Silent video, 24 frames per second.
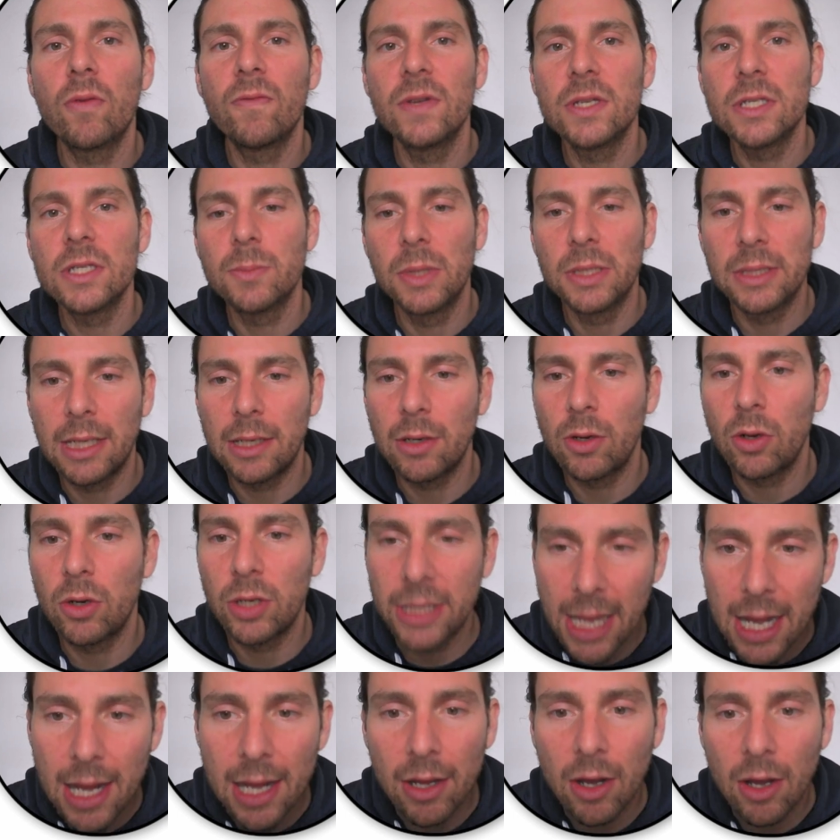visible than
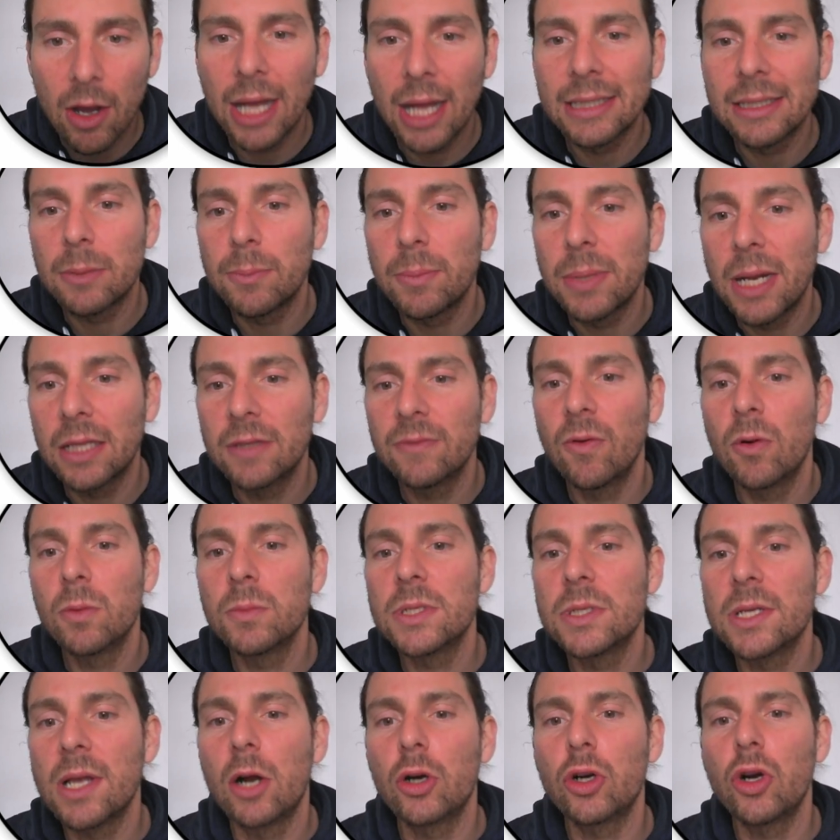on other
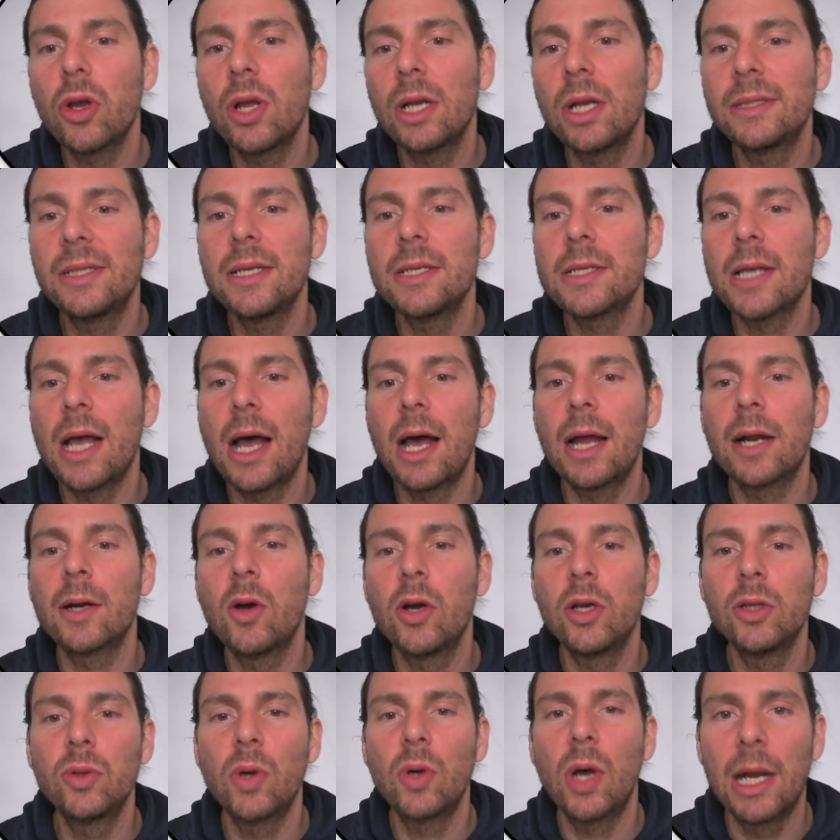platforms, royalties are
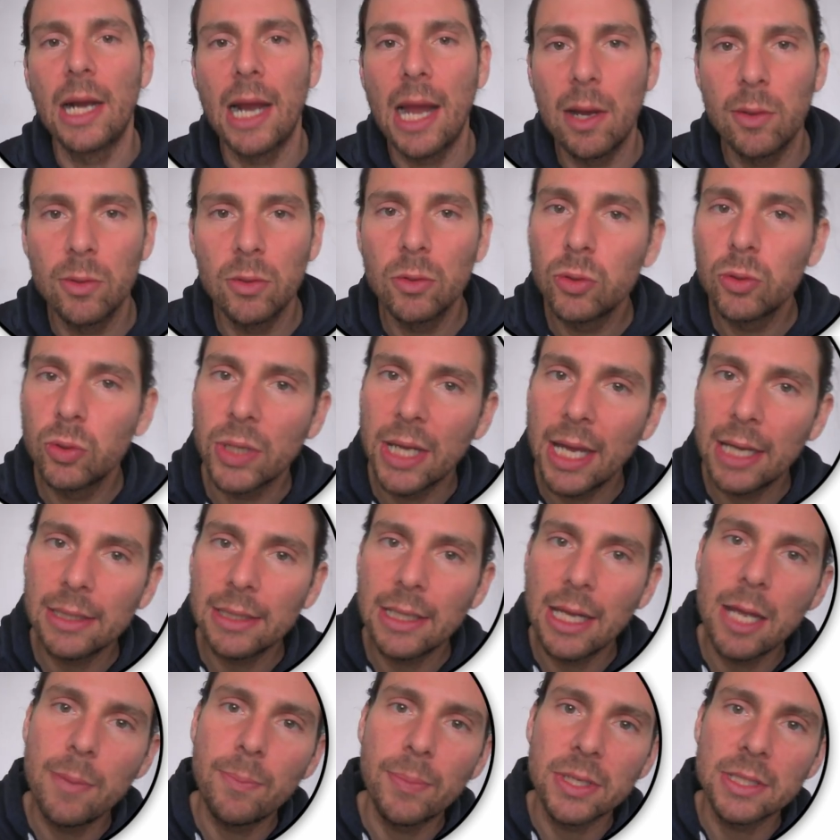going to allow you to get
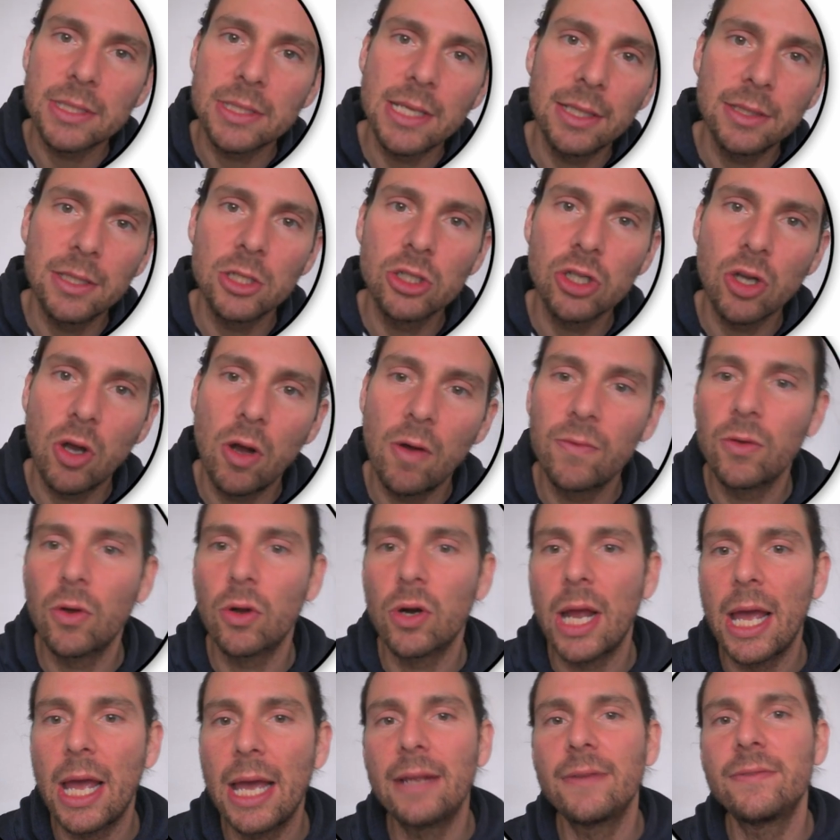a percentage of
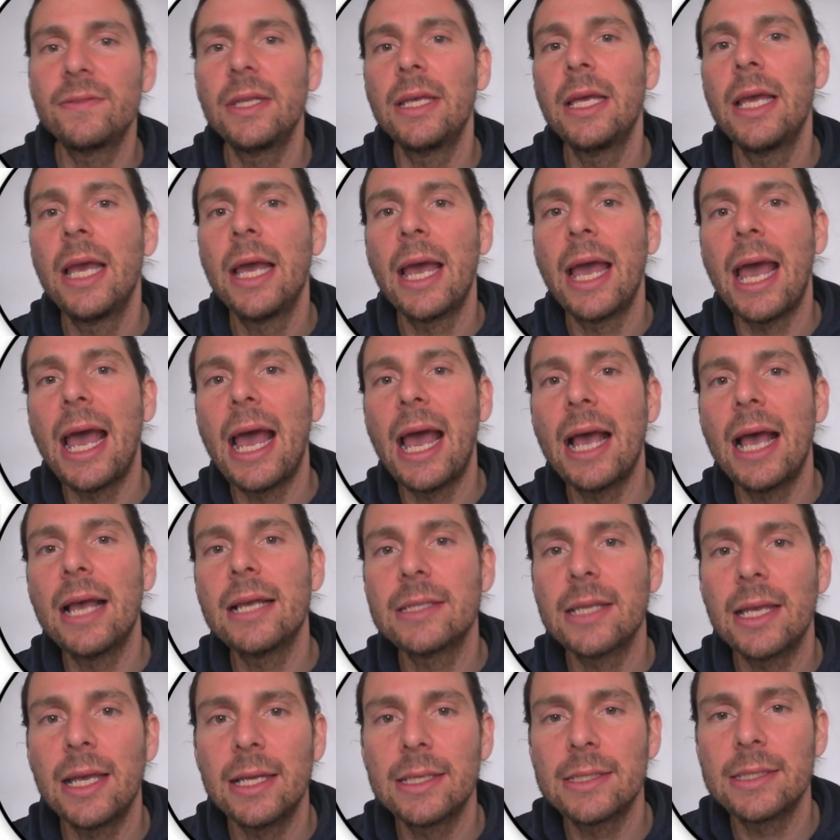your NFT
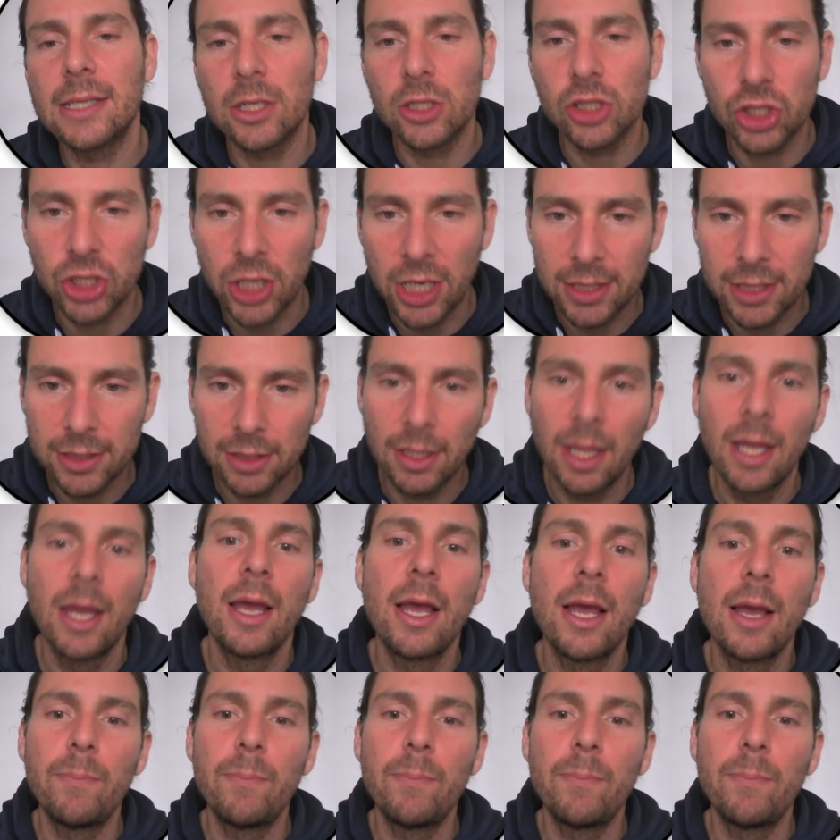as it's traded.